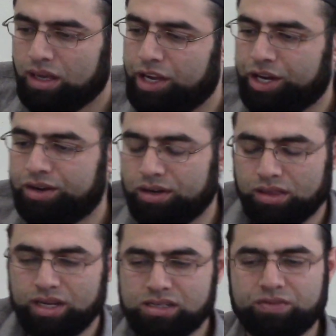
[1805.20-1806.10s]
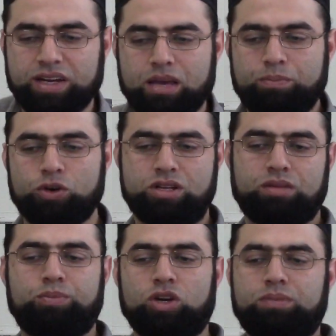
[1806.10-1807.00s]
Here, there's a very
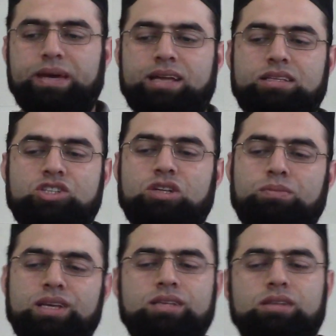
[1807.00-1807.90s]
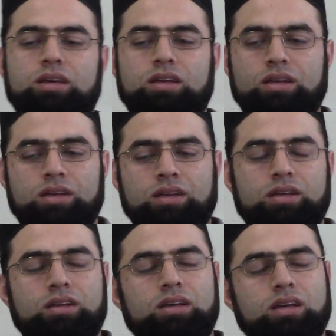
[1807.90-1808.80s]
important point. Pay attention, please.
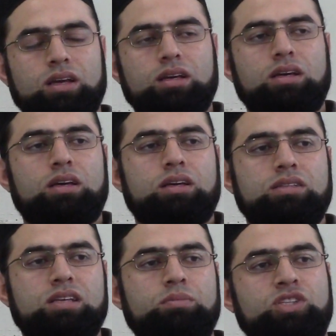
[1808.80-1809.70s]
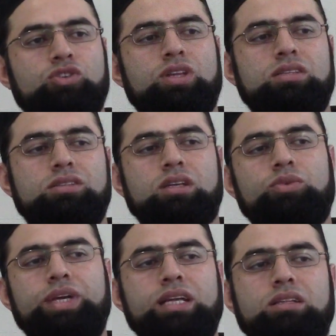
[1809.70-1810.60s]
Some students
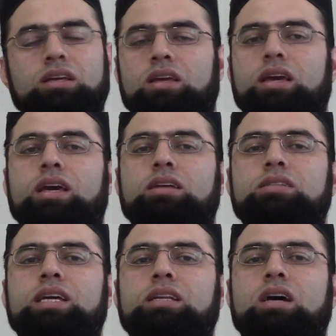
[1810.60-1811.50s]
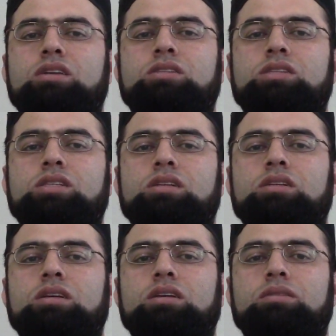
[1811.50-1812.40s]
read ihdinas.
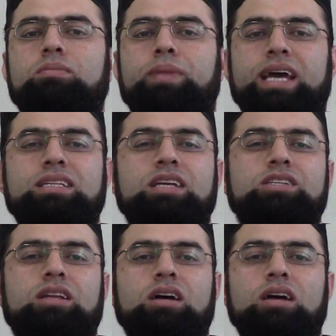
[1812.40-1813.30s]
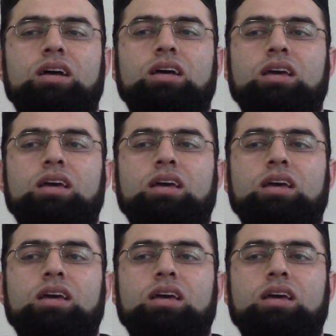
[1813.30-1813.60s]
Pay attention, huh?